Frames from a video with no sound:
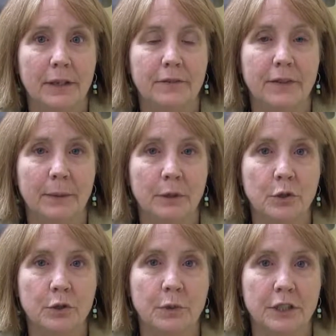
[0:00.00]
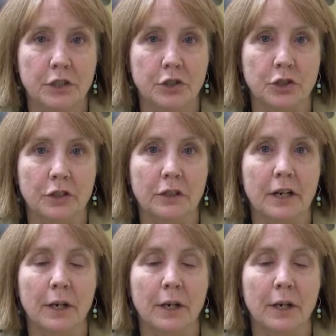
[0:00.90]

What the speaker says: a family nurse practitioner.